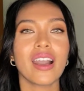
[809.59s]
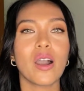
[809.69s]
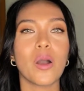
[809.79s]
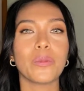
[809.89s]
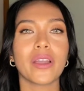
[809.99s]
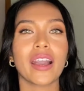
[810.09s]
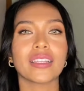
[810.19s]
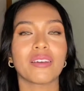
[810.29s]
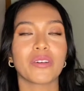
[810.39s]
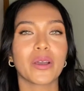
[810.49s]
Hope you guys
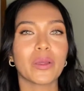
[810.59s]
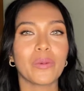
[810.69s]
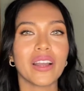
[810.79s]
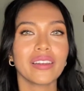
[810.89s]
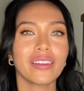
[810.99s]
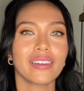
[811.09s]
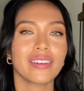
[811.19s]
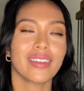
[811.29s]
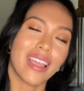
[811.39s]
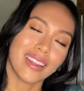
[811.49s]
have a good one,
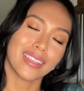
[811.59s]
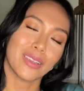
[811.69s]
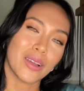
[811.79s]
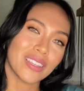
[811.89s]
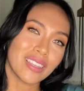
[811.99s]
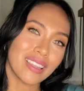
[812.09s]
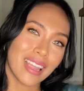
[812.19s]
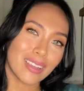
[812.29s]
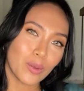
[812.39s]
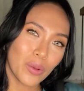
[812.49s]
and I'll see you guys in the
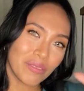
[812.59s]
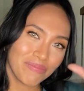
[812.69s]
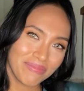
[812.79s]
next one.